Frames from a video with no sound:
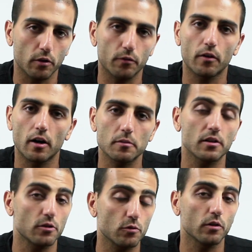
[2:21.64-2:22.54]
your farms
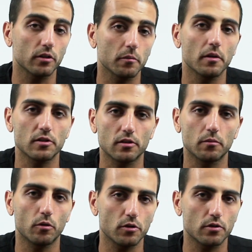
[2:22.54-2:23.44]
that you want to measure the
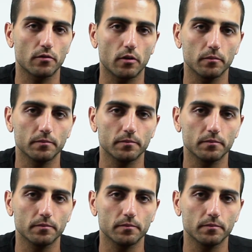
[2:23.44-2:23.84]
moisture from.